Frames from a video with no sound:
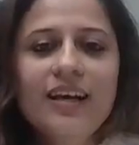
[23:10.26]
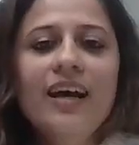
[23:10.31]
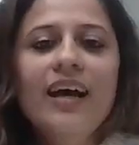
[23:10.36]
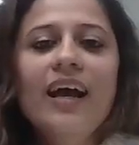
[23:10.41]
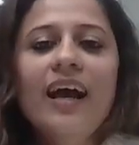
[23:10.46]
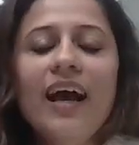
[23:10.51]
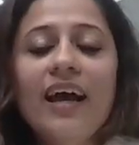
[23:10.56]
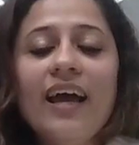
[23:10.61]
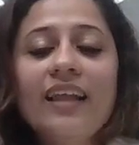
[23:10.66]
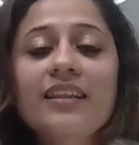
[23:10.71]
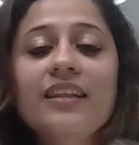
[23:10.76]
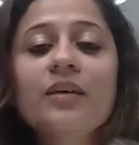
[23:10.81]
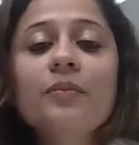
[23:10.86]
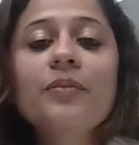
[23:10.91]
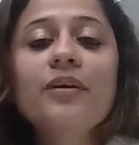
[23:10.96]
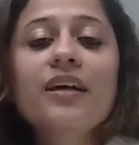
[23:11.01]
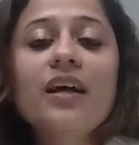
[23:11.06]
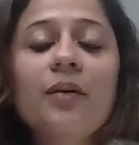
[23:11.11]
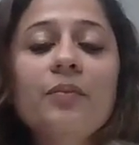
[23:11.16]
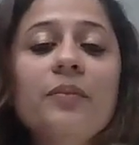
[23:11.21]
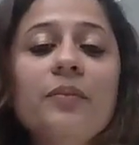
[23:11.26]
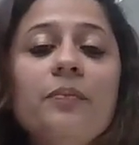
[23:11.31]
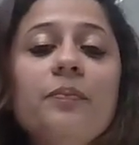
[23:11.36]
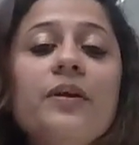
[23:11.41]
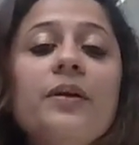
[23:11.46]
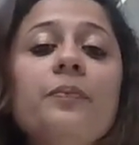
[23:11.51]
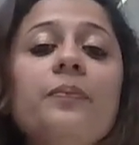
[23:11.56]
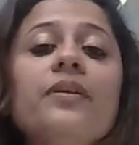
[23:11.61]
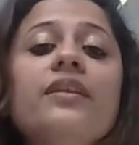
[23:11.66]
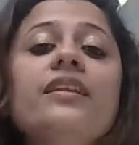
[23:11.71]
And they're becoming
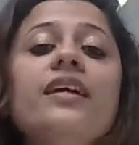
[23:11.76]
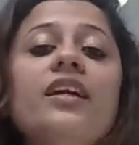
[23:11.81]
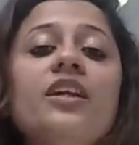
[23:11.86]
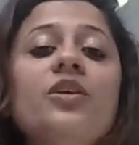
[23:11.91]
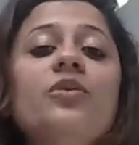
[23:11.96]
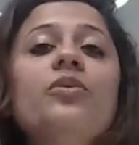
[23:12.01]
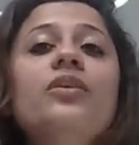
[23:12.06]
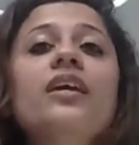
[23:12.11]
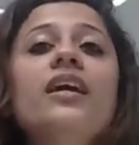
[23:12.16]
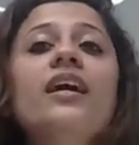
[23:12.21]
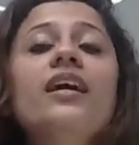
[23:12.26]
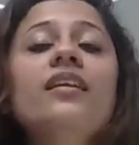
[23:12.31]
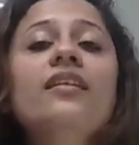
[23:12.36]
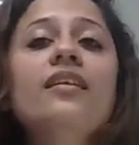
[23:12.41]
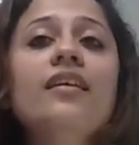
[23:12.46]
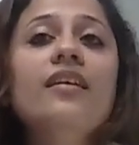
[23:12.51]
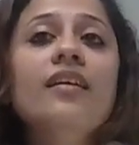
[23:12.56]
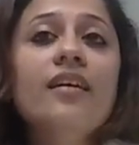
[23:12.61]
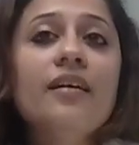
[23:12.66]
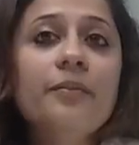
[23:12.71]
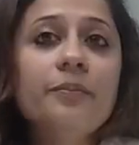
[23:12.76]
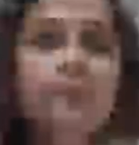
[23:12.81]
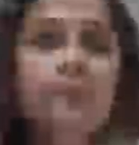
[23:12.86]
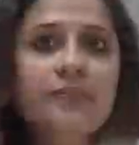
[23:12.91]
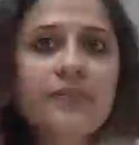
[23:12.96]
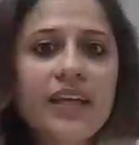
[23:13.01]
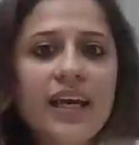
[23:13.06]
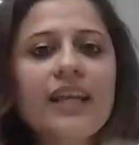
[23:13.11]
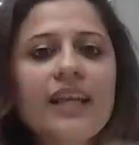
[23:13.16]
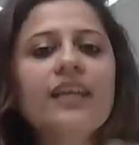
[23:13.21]
people that you can
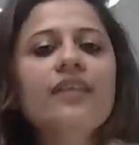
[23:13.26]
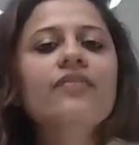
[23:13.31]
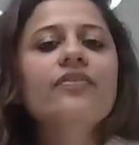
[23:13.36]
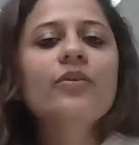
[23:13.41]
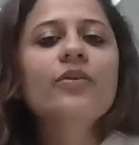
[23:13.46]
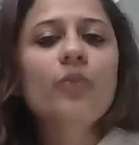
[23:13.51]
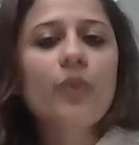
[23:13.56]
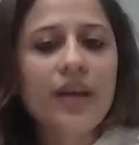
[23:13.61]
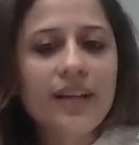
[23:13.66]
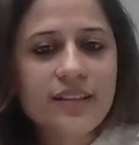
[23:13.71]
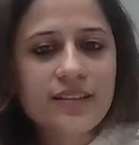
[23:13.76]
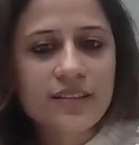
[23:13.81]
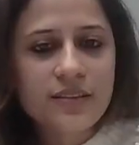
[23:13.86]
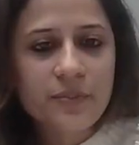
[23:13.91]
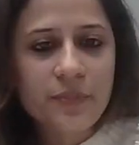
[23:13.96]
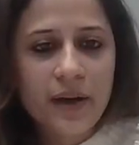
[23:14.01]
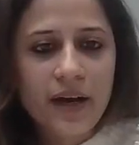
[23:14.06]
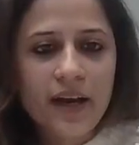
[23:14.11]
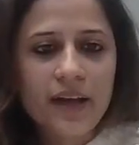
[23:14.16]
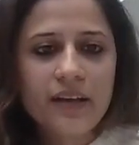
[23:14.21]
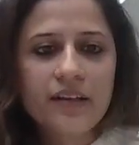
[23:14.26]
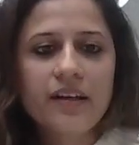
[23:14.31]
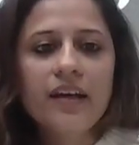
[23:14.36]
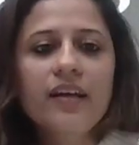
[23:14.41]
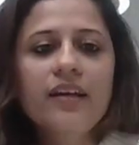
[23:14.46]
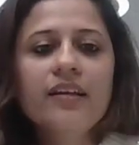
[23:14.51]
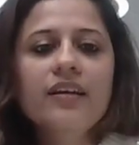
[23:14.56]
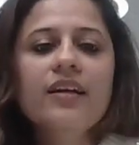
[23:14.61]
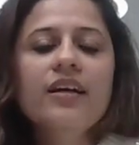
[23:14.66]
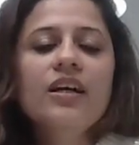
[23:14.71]
get influenced by,
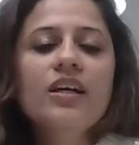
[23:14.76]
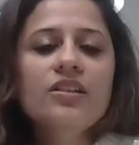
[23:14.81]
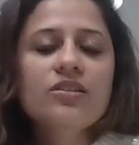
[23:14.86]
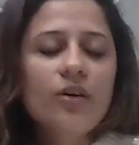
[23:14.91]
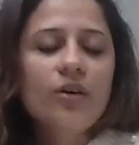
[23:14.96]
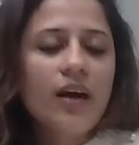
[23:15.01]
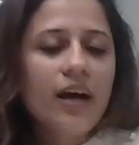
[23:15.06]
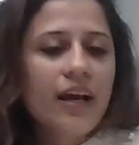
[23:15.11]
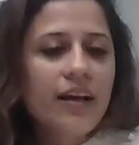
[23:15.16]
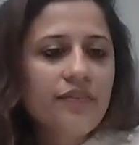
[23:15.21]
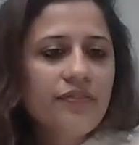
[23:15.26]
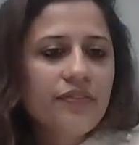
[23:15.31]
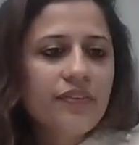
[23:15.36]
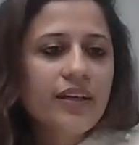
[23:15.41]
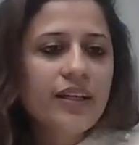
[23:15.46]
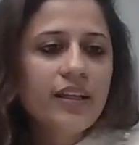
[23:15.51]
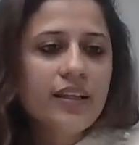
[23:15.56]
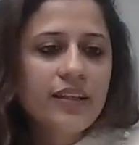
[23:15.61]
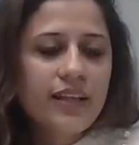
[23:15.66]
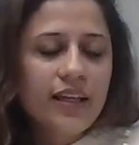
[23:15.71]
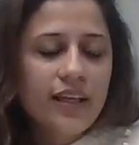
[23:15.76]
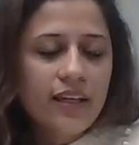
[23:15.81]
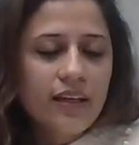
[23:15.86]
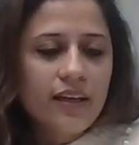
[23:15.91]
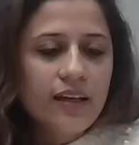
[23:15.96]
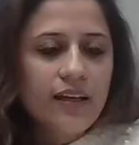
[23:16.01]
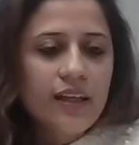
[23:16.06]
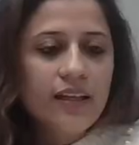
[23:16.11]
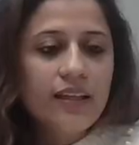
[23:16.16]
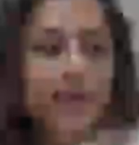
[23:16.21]
right? So I feel that
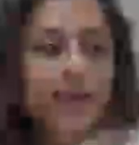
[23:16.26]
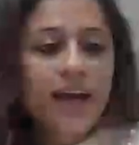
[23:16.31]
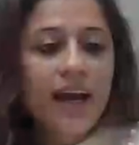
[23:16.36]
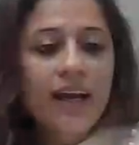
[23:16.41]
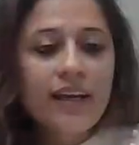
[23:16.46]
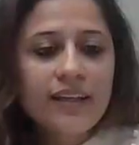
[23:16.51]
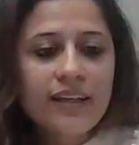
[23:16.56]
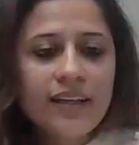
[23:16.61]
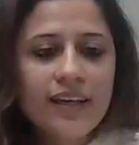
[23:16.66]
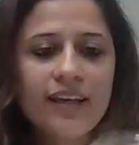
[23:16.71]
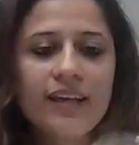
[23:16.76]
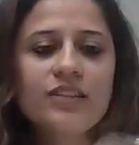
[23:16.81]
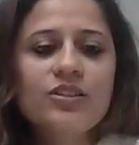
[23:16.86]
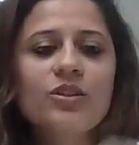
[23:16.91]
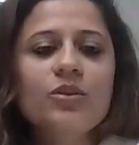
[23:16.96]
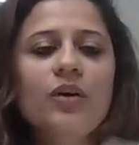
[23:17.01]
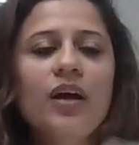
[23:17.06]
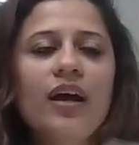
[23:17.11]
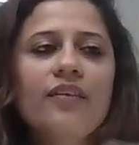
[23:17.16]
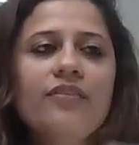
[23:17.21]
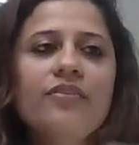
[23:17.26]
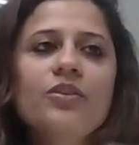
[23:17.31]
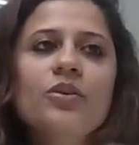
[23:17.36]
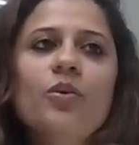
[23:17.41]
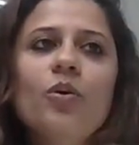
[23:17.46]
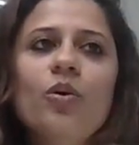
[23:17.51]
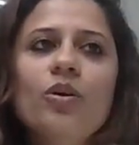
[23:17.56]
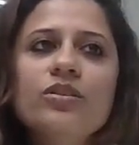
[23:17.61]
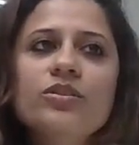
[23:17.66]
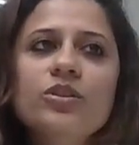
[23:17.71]
in that case, you have to
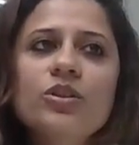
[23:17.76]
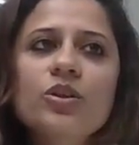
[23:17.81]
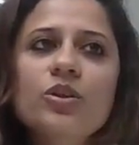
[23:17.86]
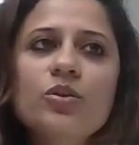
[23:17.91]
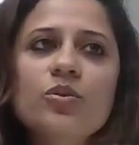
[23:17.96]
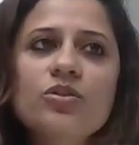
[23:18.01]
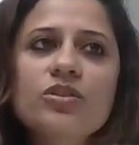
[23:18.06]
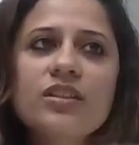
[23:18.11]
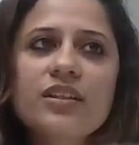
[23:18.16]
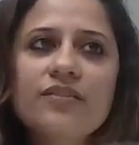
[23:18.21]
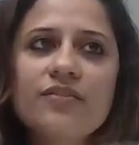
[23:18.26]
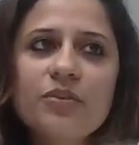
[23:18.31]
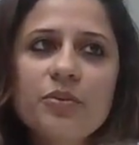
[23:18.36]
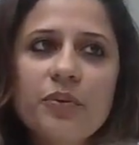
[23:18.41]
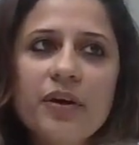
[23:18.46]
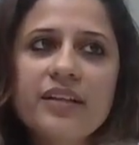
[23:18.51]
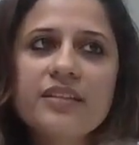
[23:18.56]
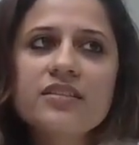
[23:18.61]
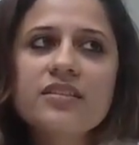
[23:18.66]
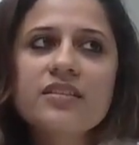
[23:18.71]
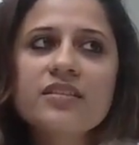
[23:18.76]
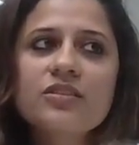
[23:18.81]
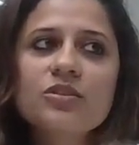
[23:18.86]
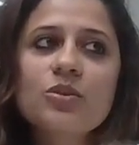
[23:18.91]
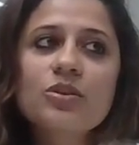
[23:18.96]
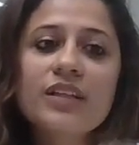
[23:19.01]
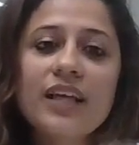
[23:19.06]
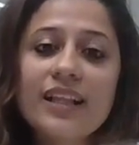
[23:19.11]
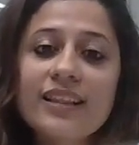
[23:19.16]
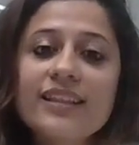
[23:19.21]
also use influencers
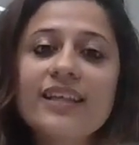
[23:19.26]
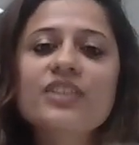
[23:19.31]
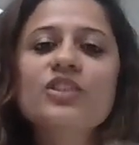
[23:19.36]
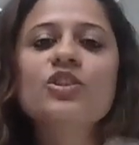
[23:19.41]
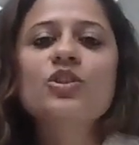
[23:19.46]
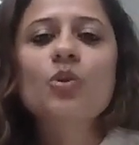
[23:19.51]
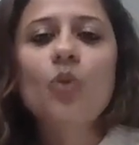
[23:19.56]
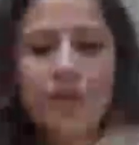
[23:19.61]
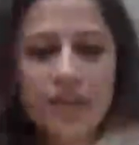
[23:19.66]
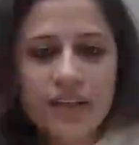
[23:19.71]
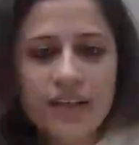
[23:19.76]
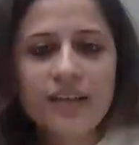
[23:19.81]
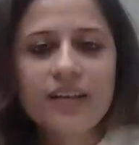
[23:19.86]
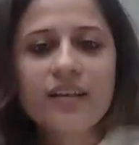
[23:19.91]
to tell that story.